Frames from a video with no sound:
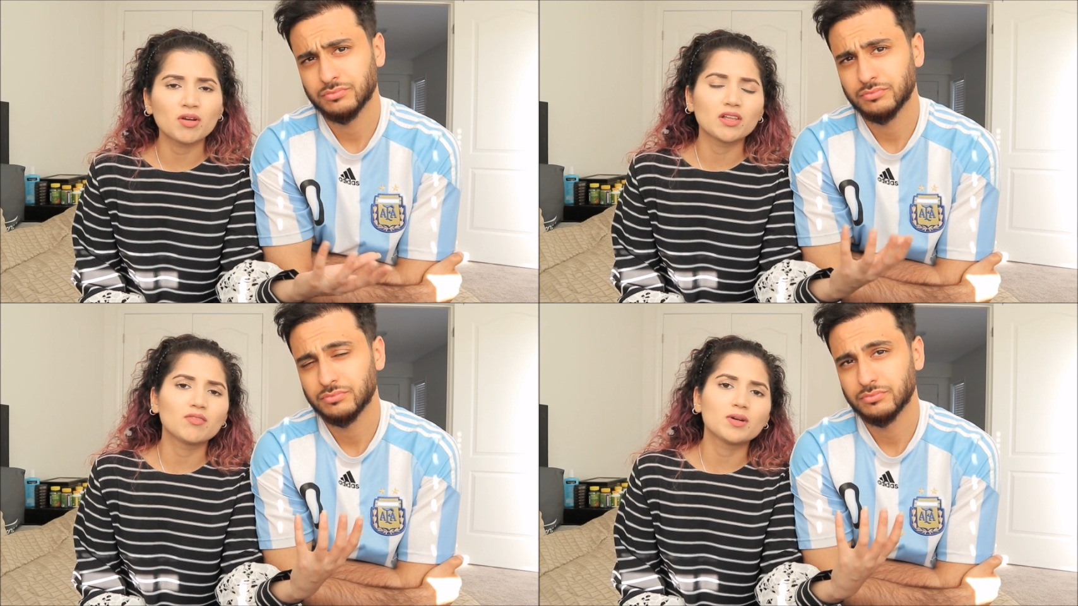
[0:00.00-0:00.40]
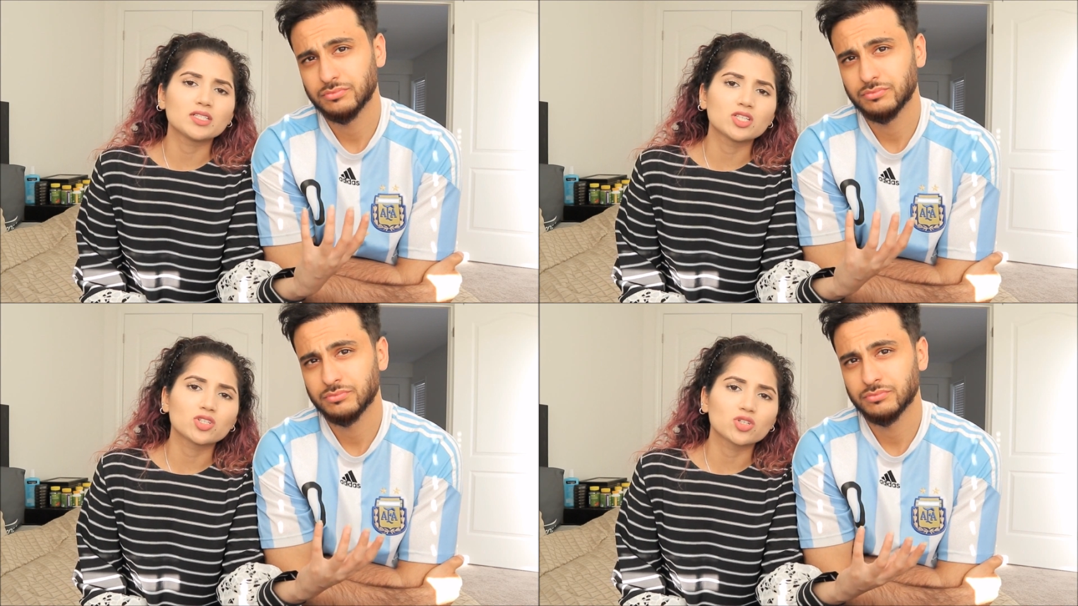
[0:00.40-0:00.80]
Speaker 1: I love my
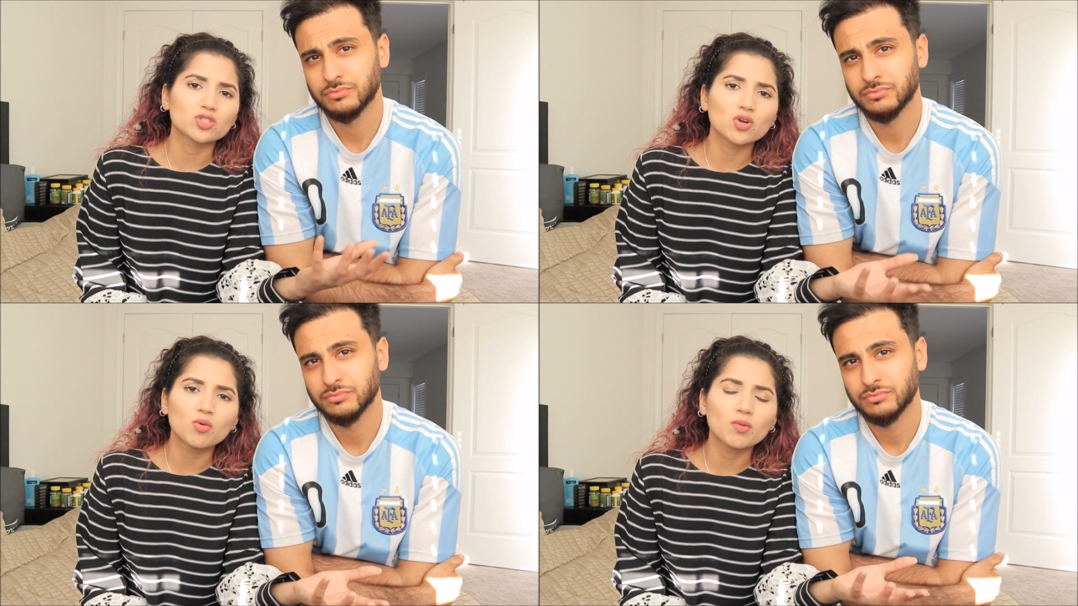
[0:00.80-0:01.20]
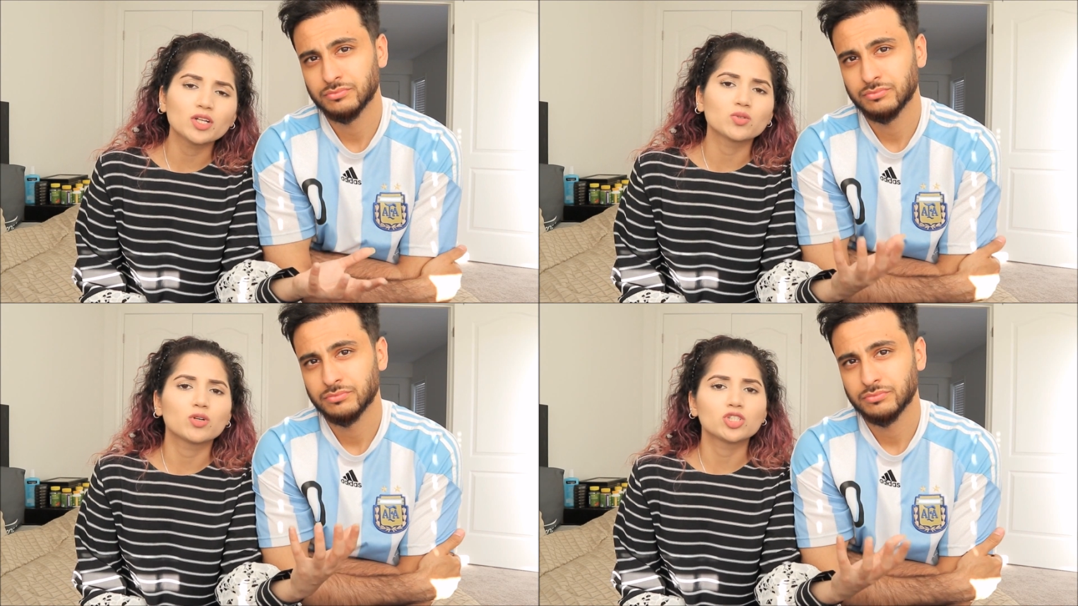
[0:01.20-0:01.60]
sister so
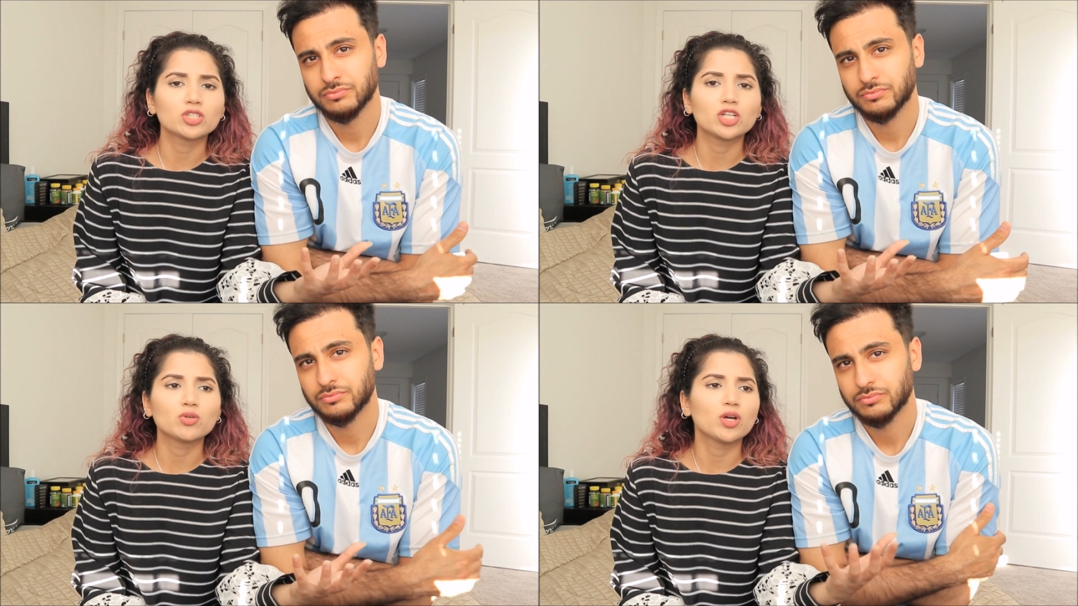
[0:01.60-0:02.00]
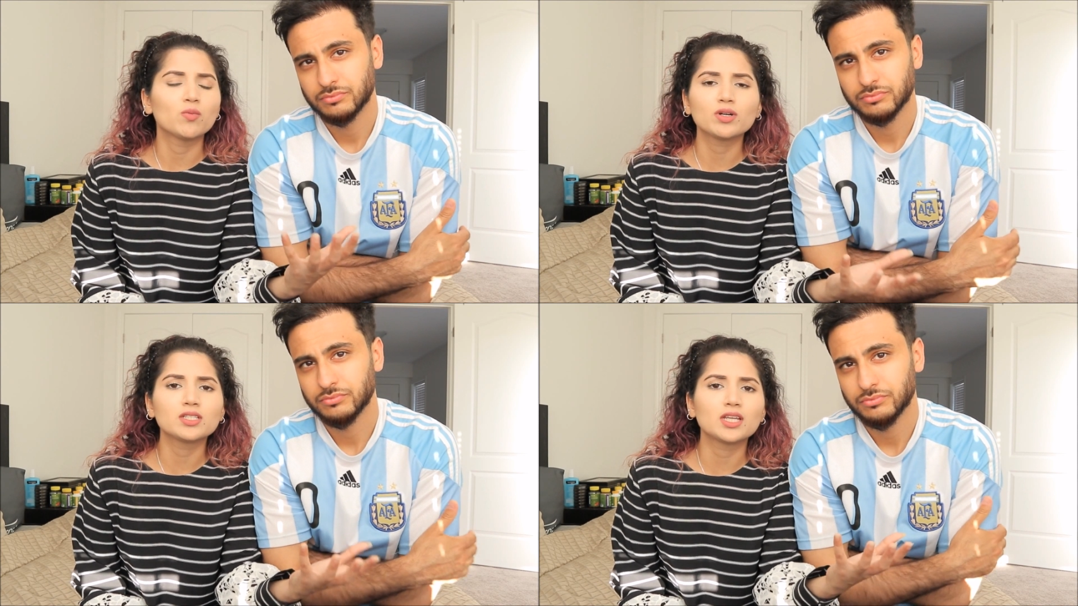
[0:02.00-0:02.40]
much. What should I do? It
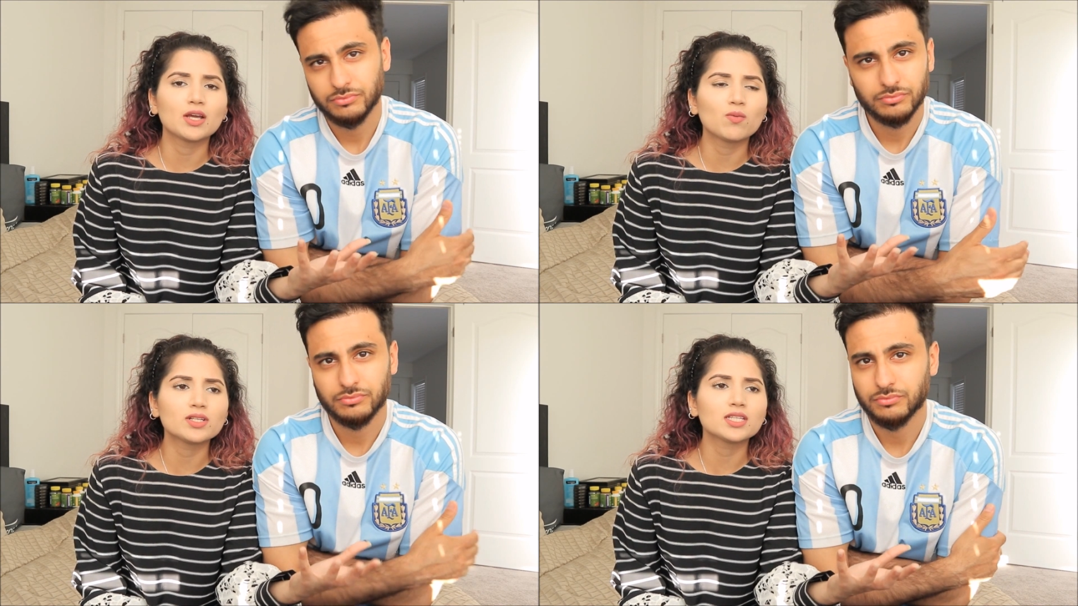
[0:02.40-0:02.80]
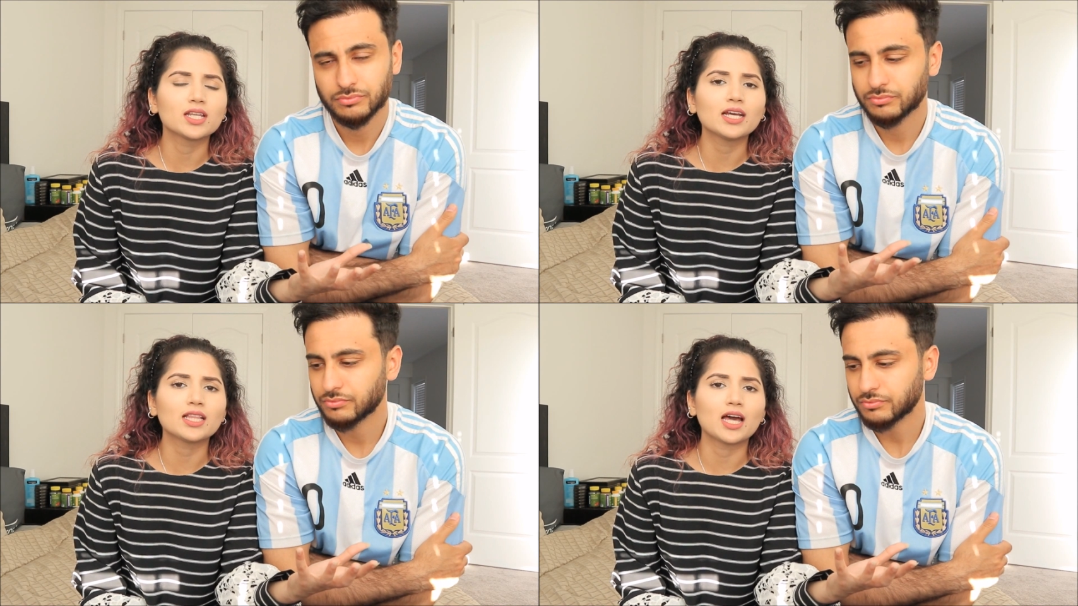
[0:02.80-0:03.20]
wasn't
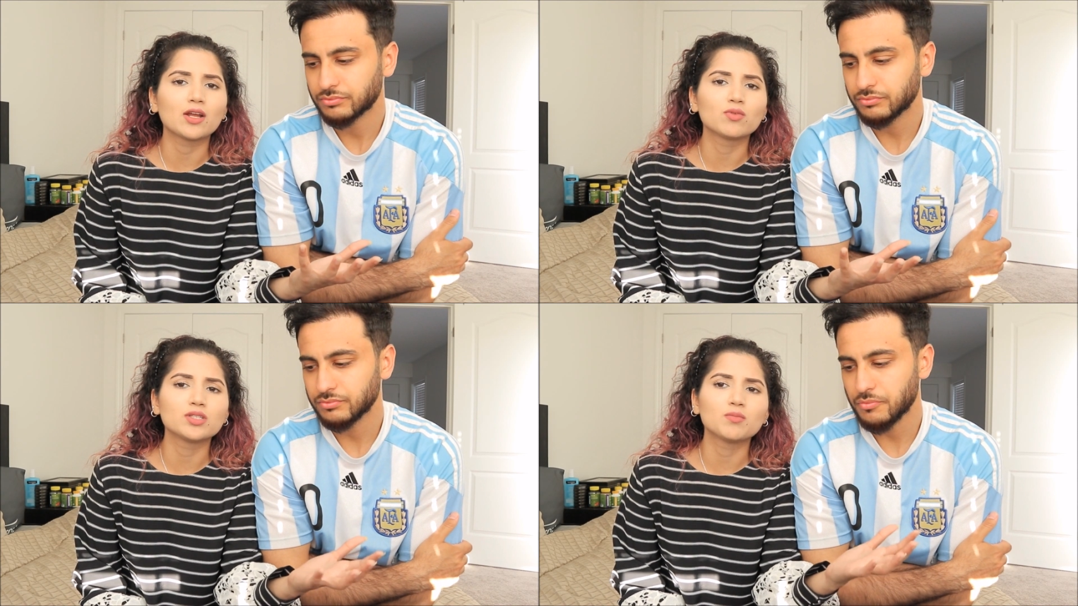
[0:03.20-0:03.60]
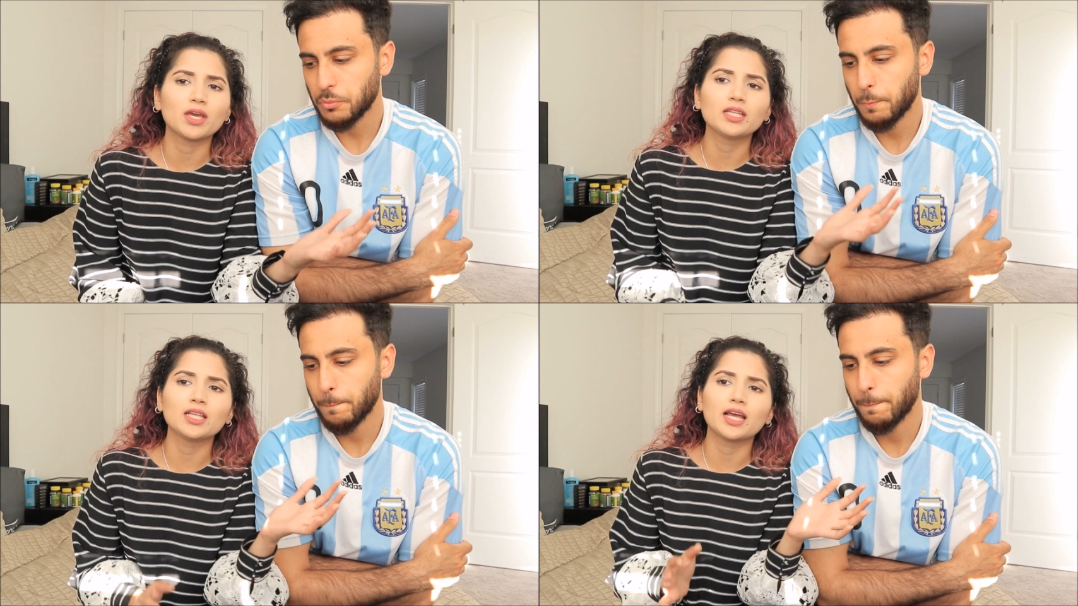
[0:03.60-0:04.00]
like that. It was
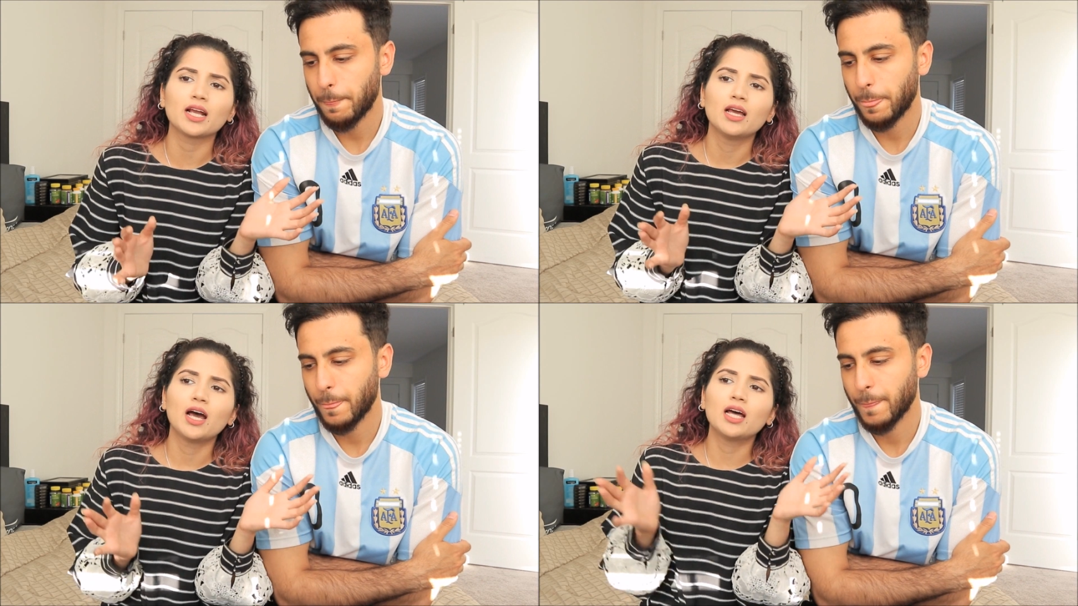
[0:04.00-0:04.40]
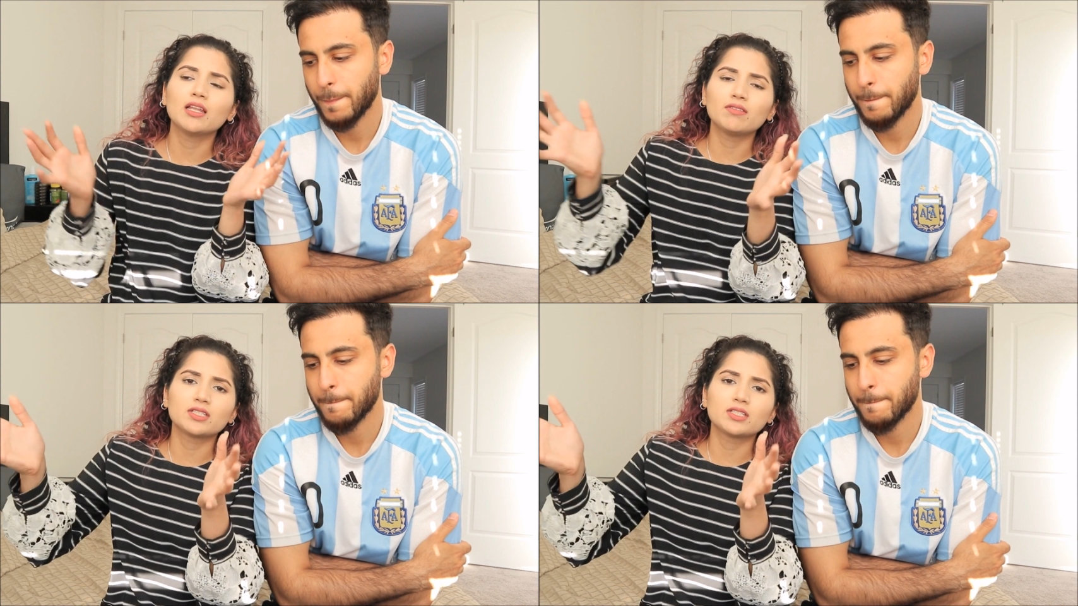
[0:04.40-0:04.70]
mainly like, I love